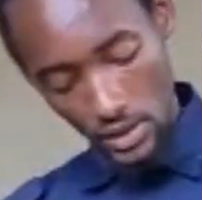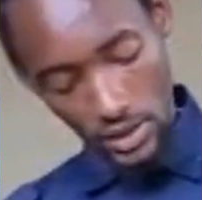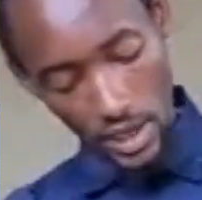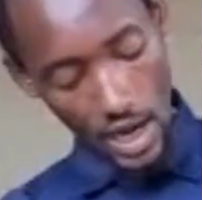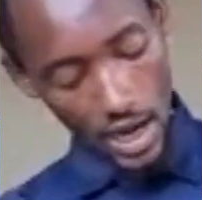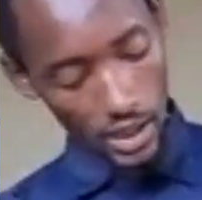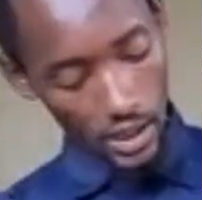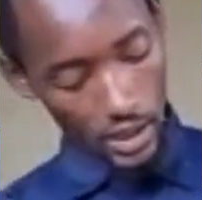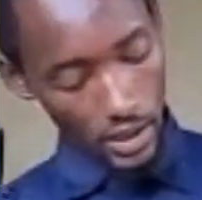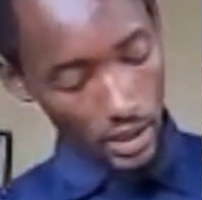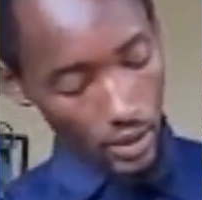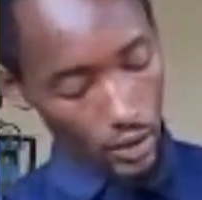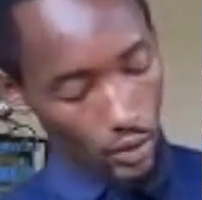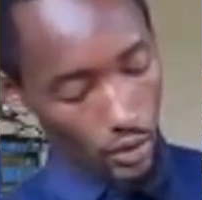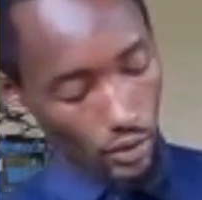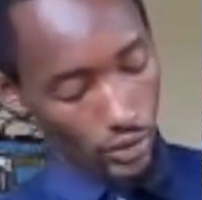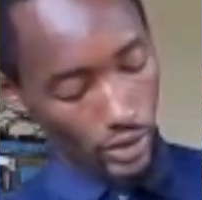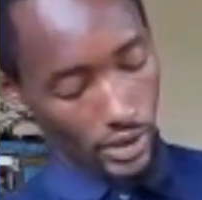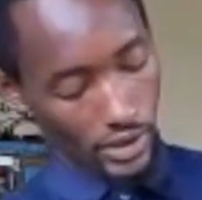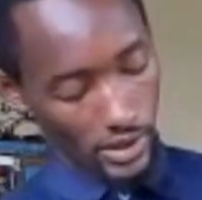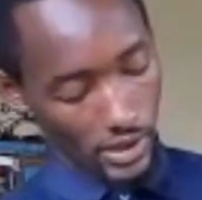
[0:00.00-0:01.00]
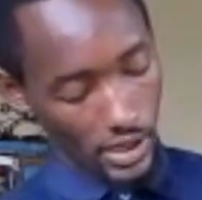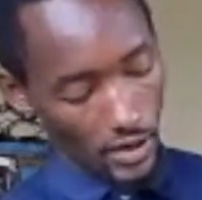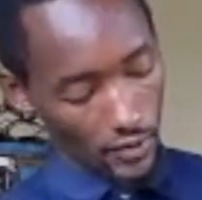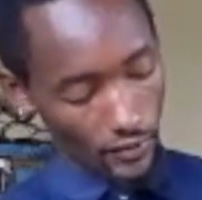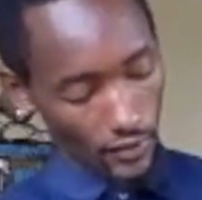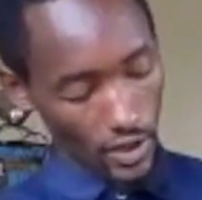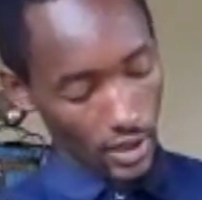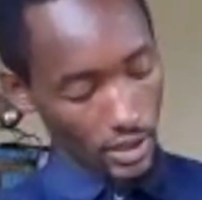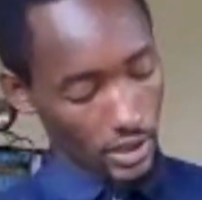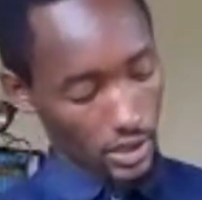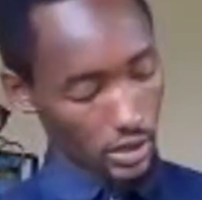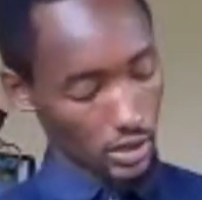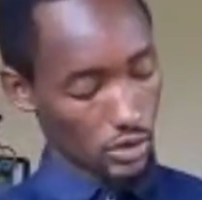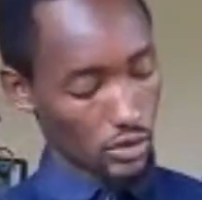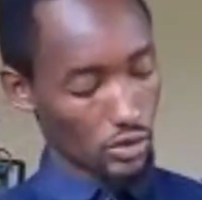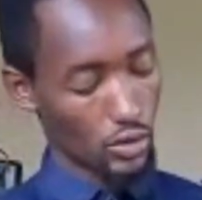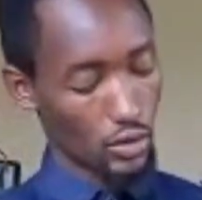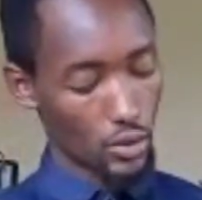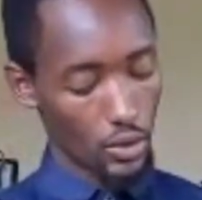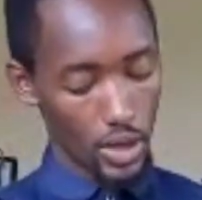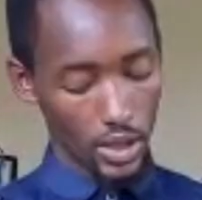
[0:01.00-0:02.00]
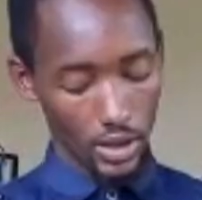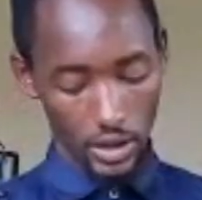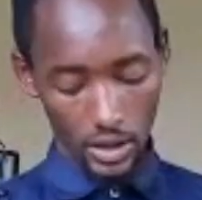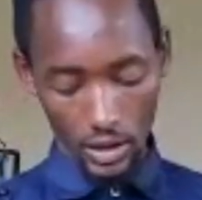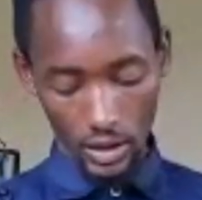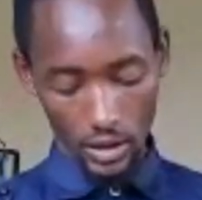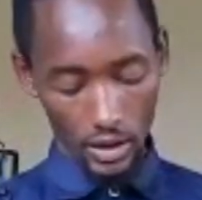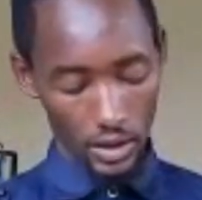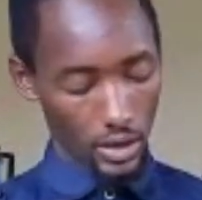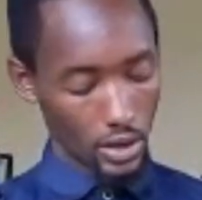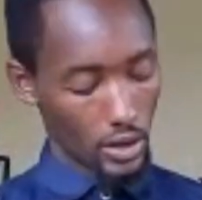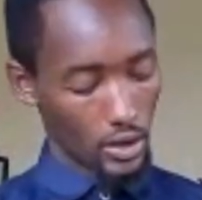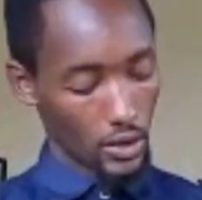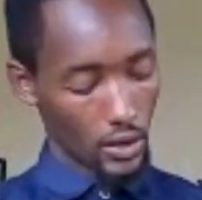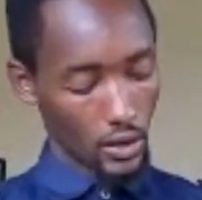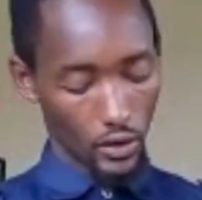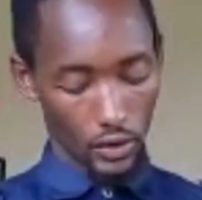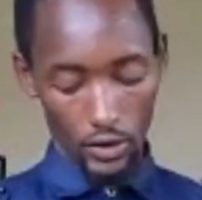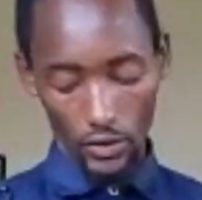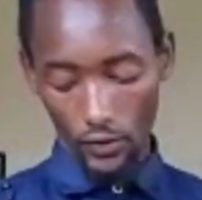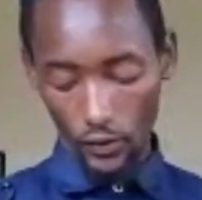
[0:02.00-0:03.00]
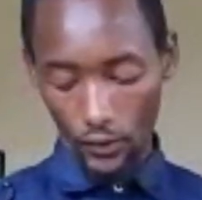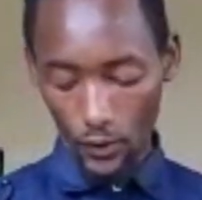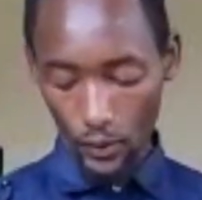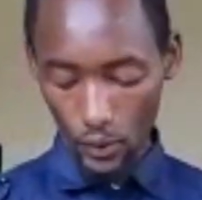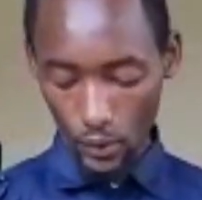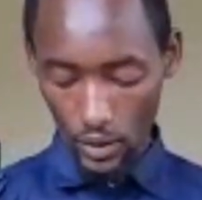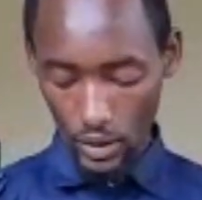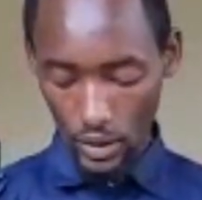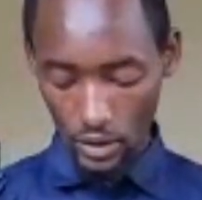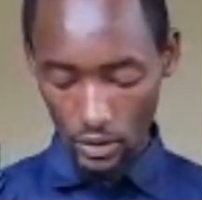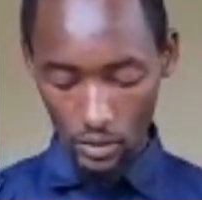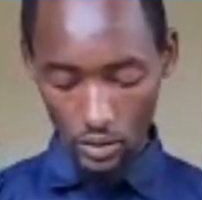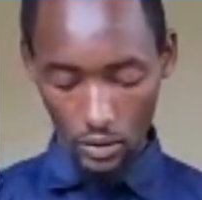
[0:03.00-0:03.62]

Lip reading: tank or reservoir. It store the fuel.